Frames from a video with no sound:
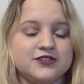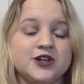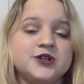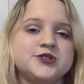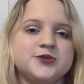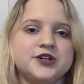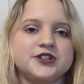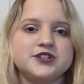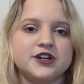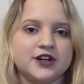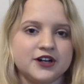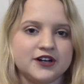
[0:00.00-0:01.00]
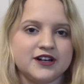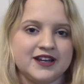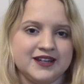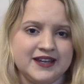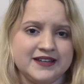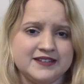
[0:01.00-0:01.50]
Those words hurt
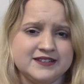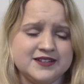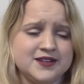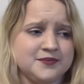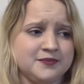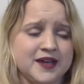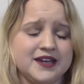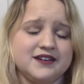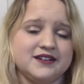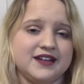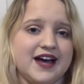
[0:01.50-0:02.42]
and they made a